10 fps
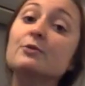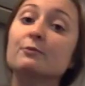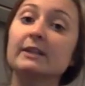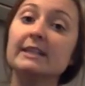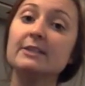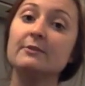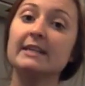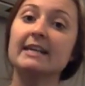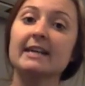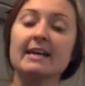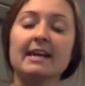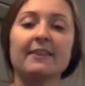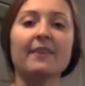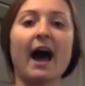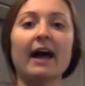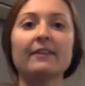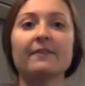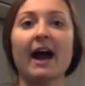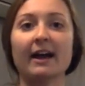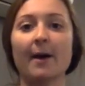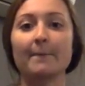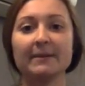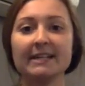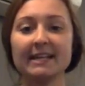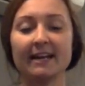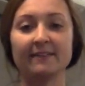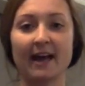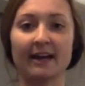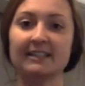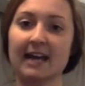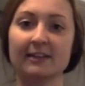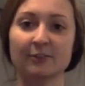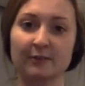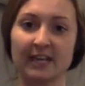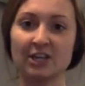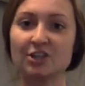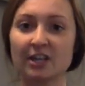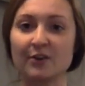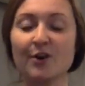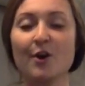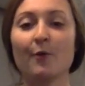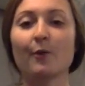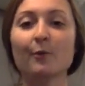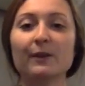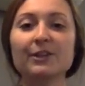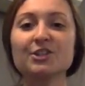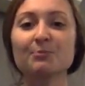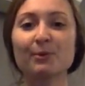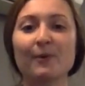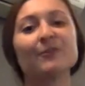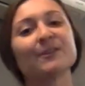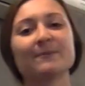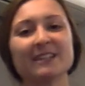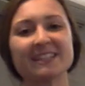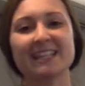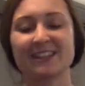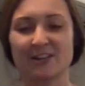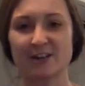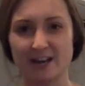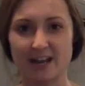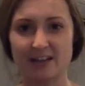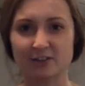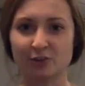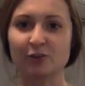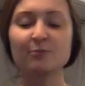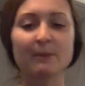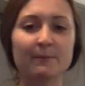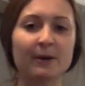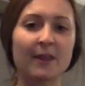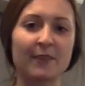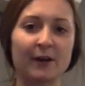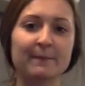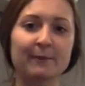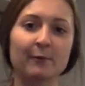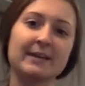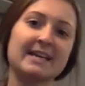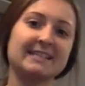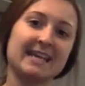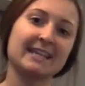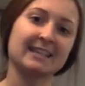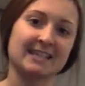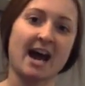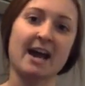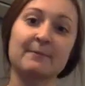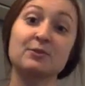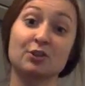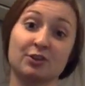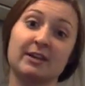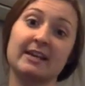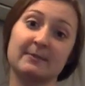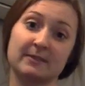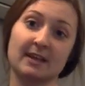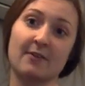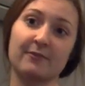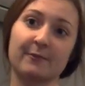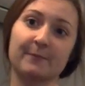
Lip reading: was really unique that that company and that exact location were willing to promote something that their crew member and their employee had taken the time to create himself.